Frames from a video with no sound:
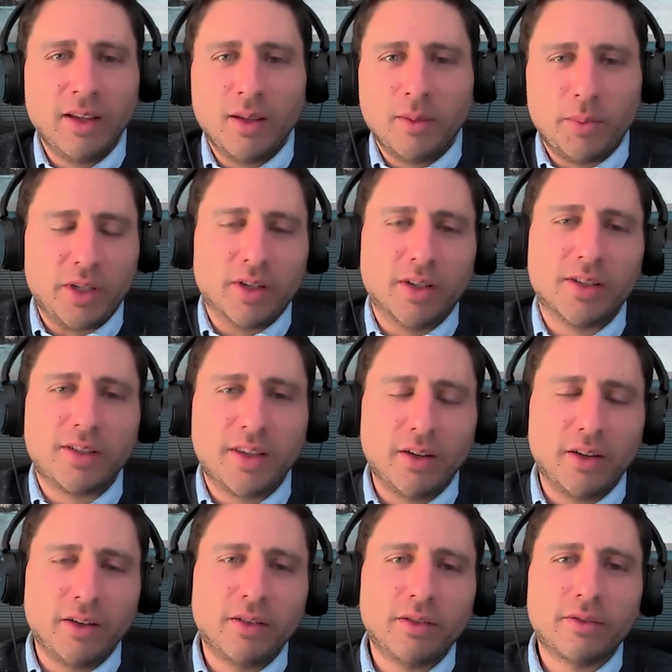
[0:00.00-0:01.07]
because
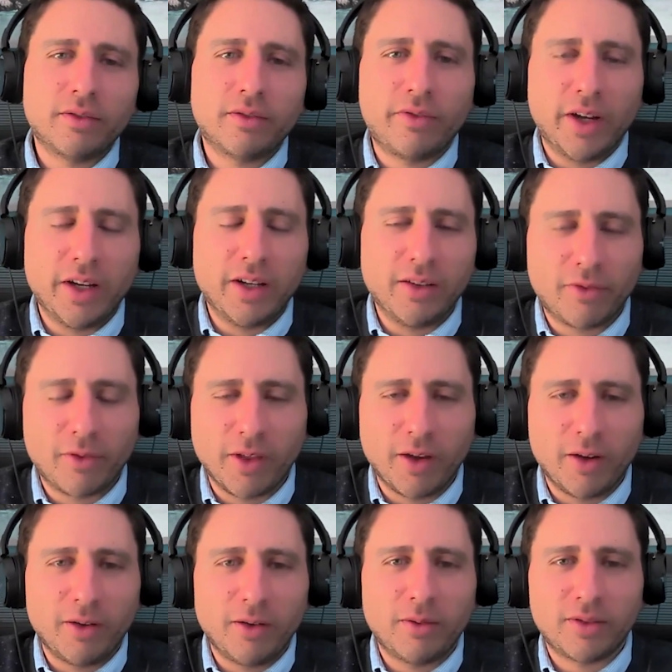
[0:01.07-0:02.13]
they're fighting for
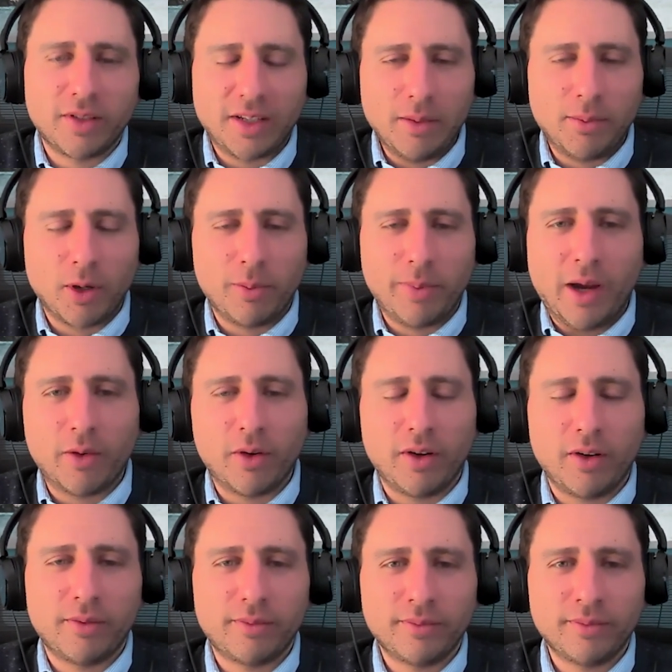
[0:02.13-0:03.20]
their to keep their
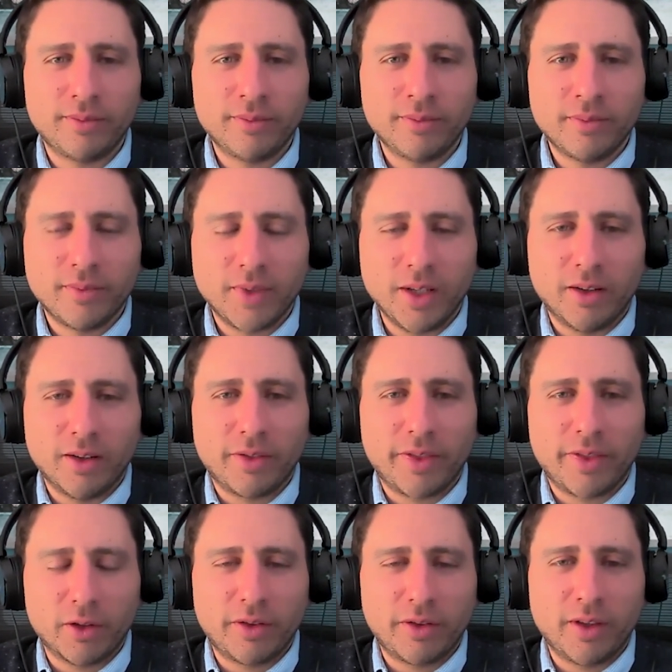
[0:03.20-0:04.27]
power, you know,
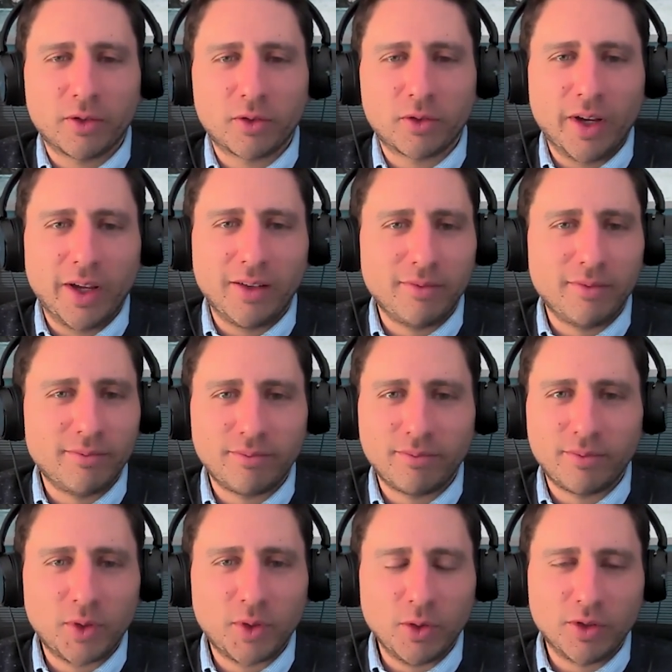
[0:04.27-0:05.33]
they'll they'll try and
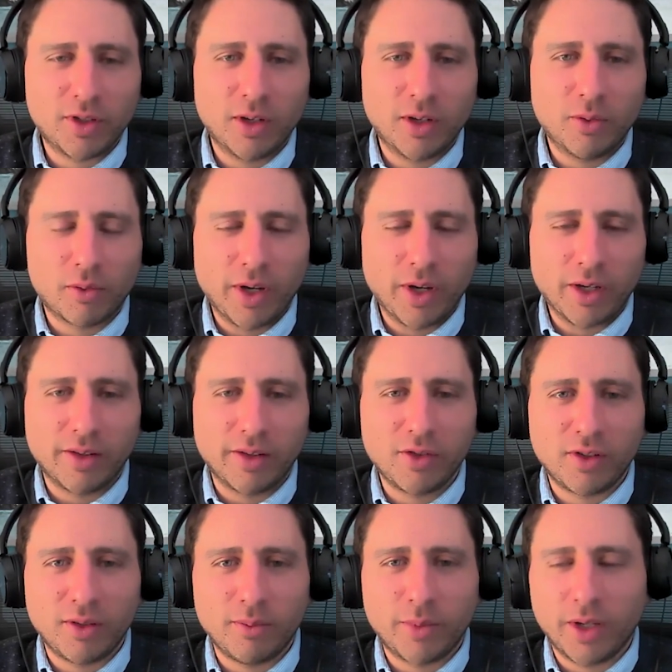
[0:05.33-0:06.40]
do so with
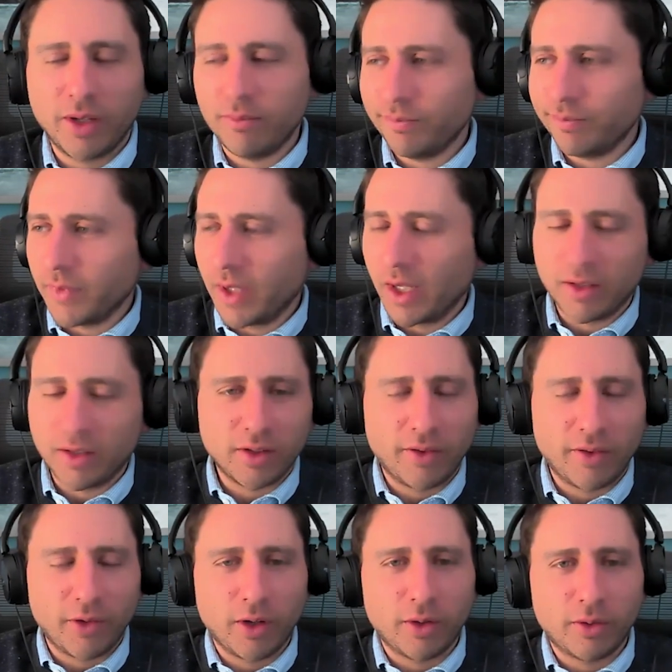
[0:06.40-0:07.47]
regulation. But I guess you
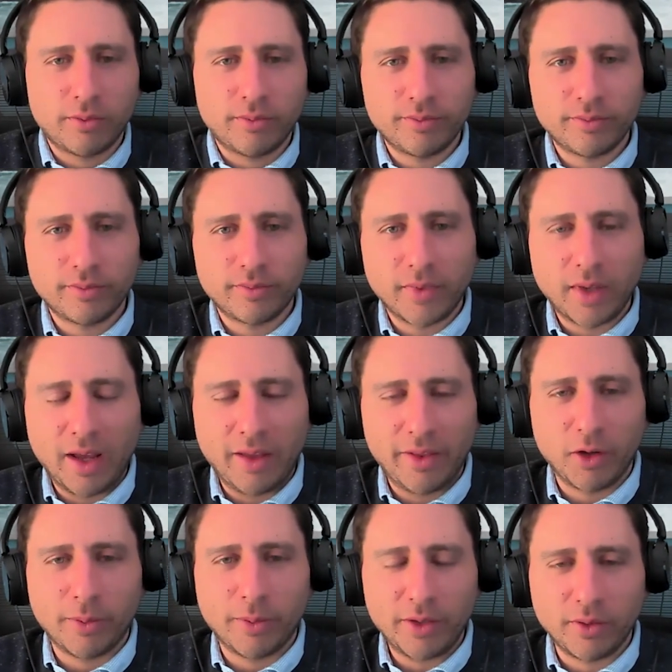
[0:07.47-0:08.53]
never know how they
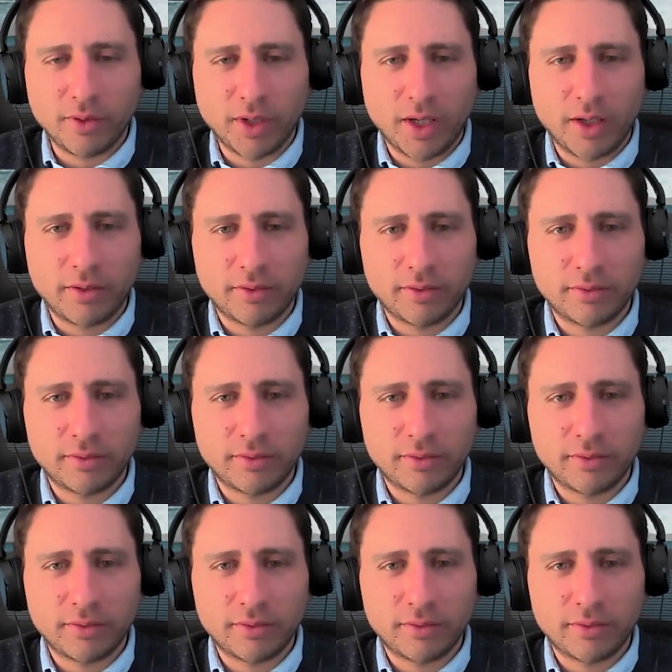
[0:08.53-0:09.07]
go about doing that.